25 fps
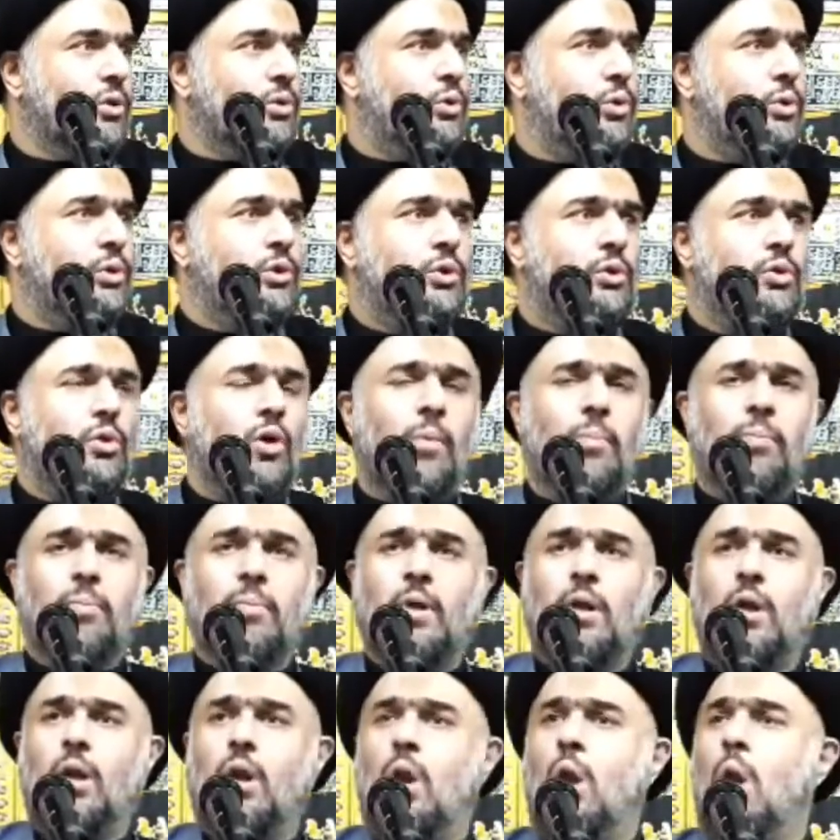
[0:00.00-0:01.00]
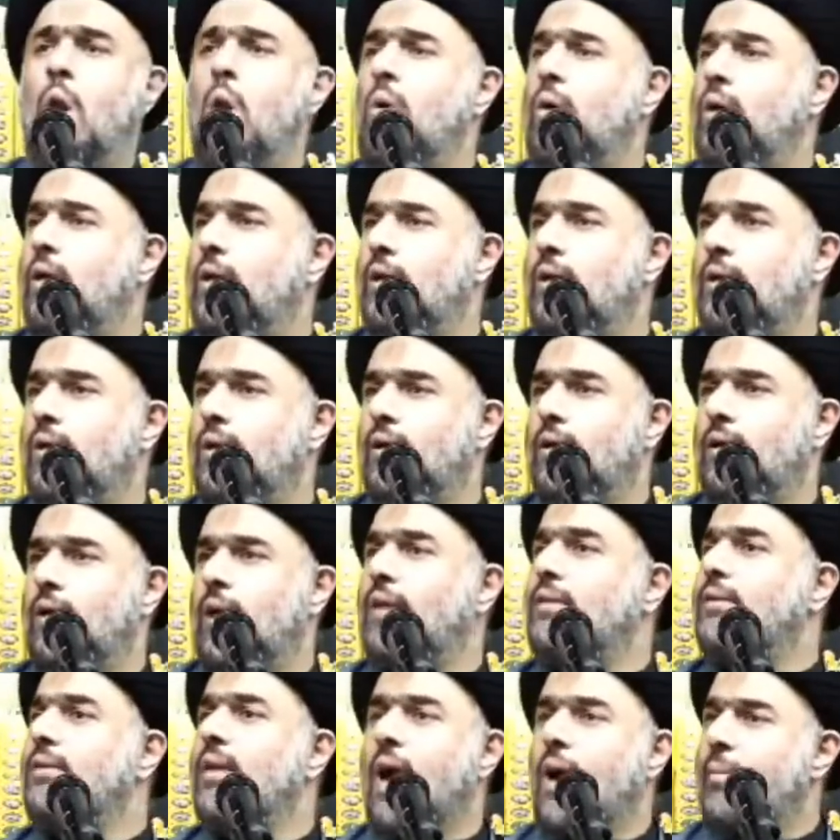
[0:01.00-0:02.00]
To stop look
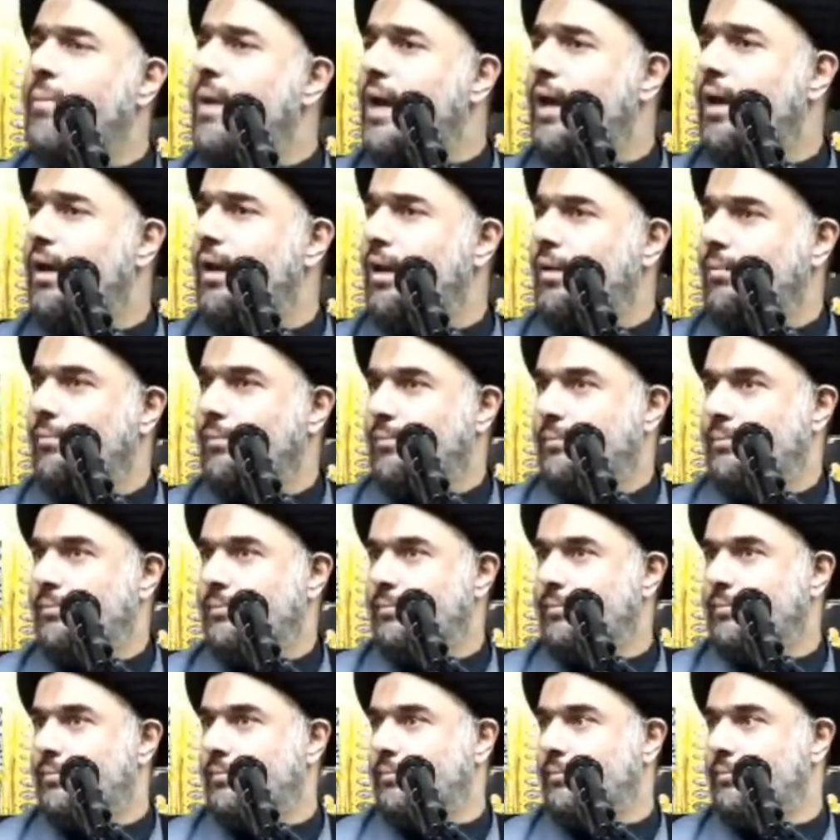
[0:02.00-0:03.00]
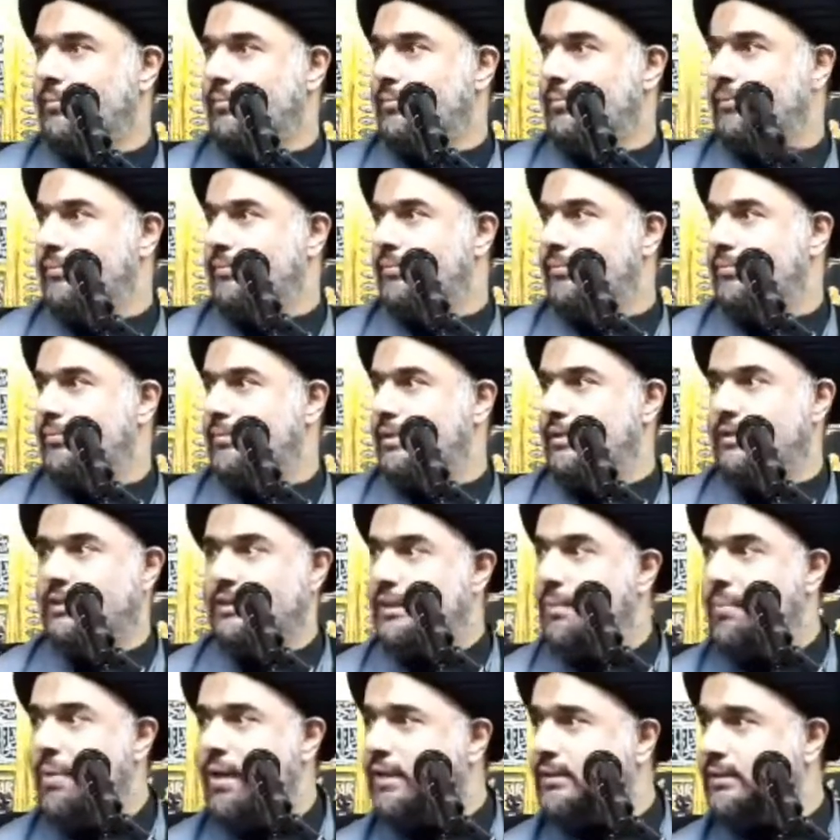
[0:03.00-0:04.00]
at na-mahram. This
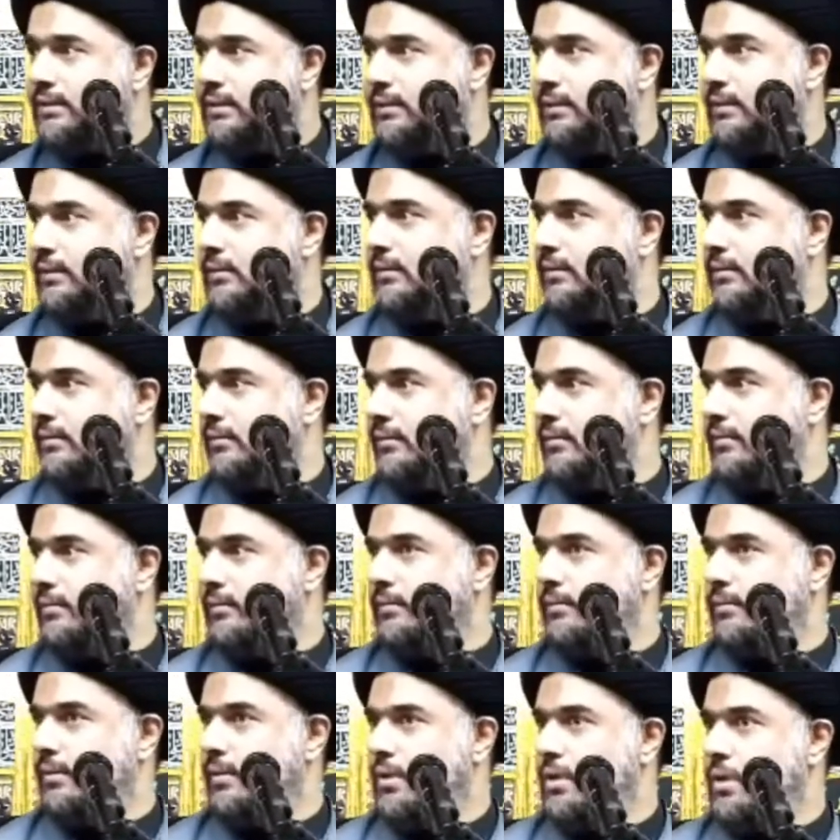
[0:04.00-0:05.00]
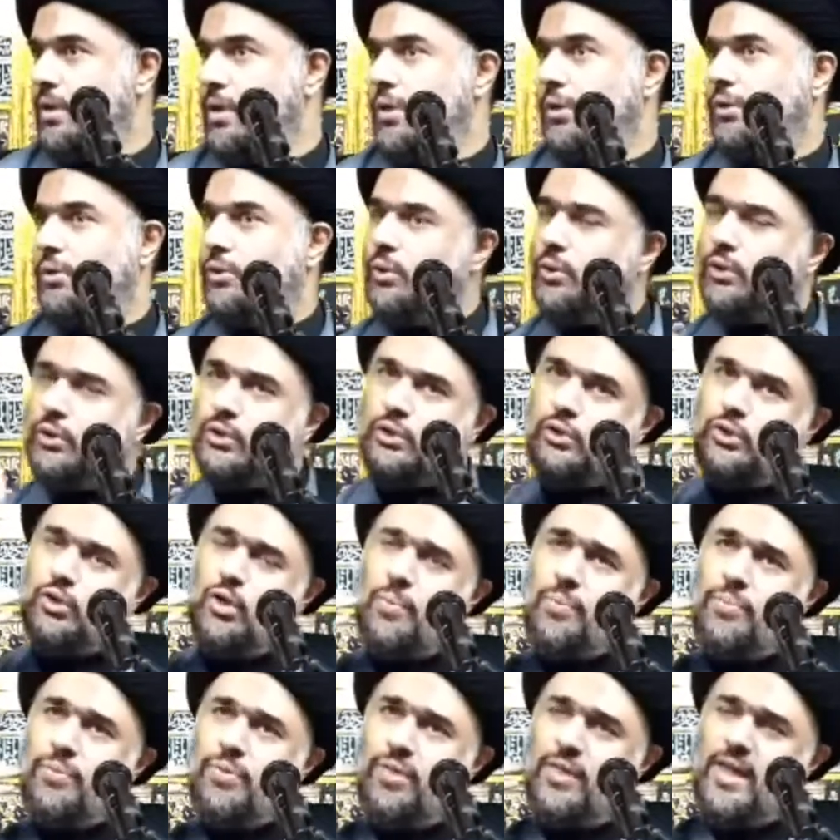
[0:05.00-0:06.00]
is the best thing. To
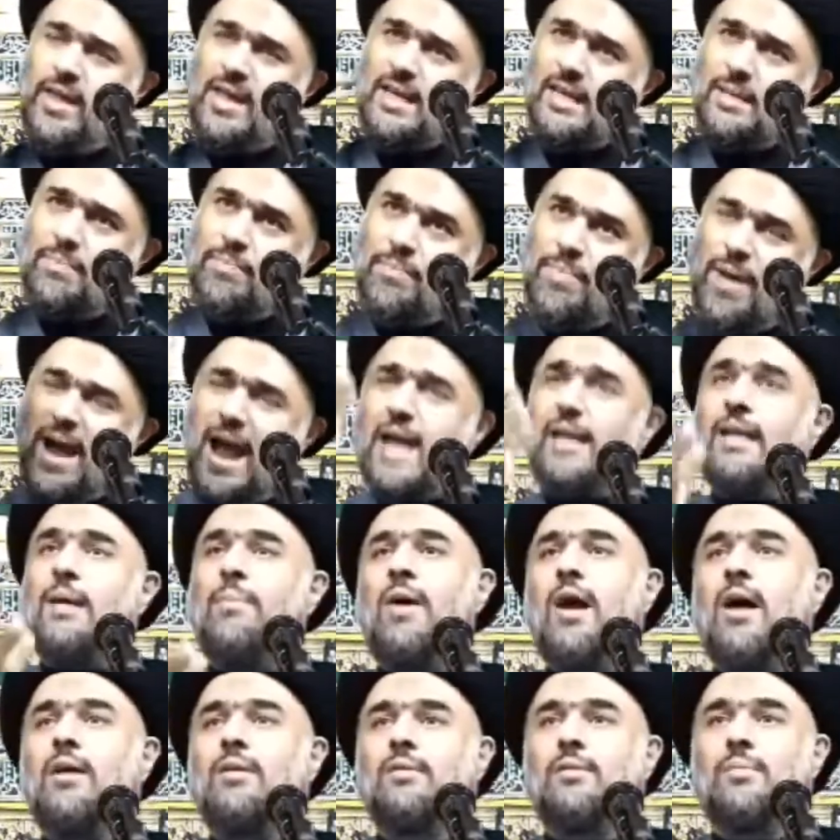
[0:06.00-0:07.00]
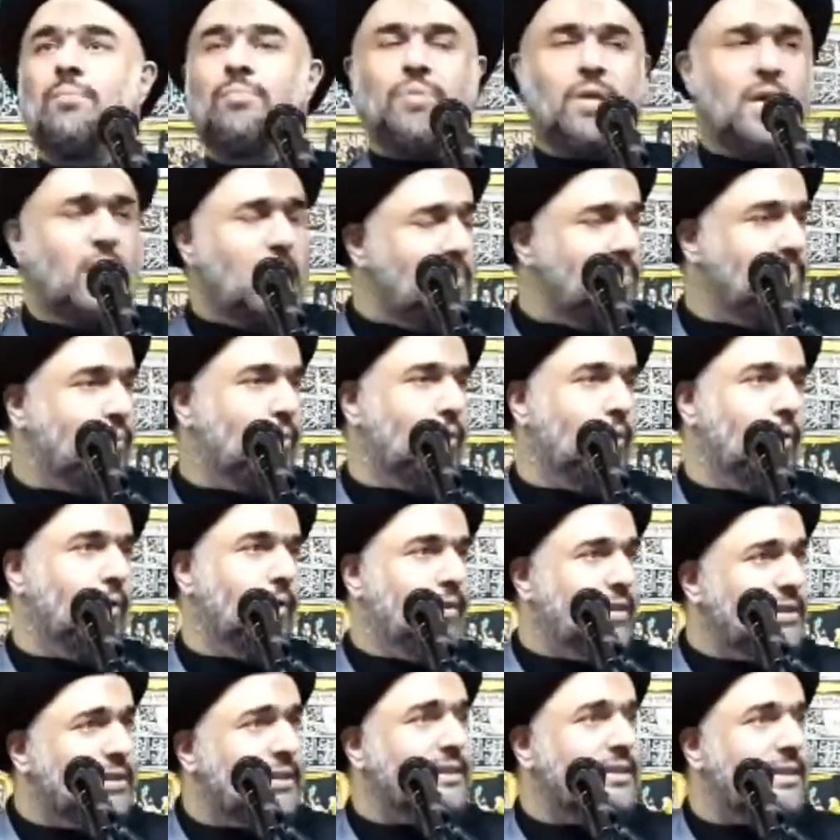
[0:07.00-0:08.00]
stop think bad about people.
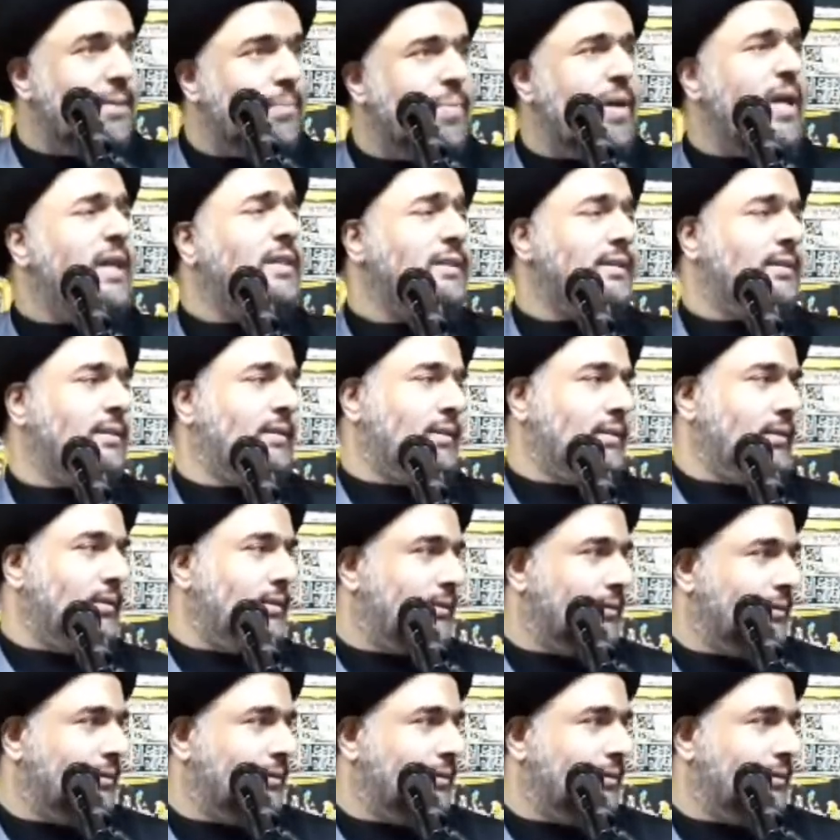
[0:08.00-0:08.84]
This is the best thing.